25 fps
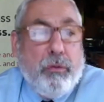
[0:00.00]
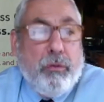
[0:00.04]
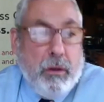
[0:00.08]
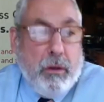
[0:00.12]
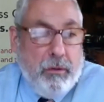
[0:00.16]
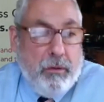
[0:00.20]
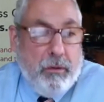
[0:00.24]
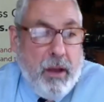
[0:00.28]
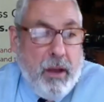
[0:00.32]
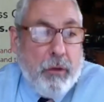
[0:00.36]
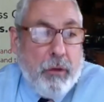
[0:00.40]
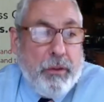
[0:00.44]
of
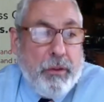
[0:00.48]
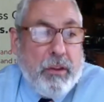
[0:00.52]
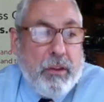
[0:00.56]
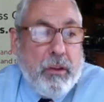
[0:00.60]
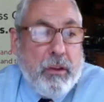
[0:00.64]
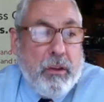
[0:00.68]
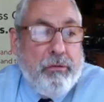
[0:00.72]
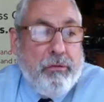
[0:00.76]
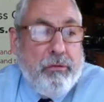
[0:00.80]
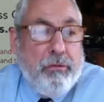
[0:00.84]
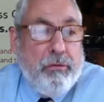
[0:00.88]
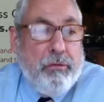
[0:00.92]
Health at the
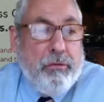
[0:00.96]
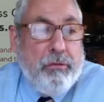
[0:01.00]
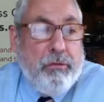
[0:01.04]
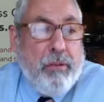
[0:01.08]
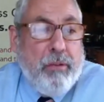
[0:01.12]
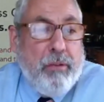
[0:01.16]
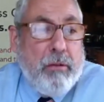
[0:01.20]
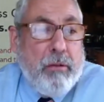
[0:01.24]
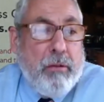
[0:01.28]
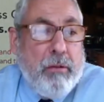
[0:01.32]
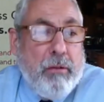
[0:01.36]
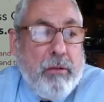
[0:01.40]
federal
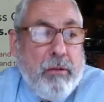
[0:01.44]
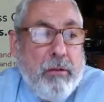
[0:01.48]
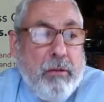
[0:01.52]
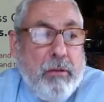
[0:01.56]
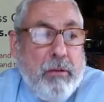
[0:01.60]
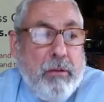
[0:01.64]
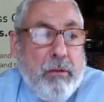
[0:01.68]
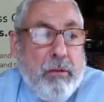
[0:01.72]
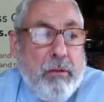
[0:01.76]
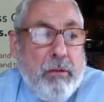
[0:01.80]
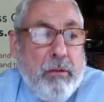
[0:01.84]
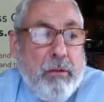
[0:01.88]
level,
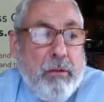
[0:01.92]
because it's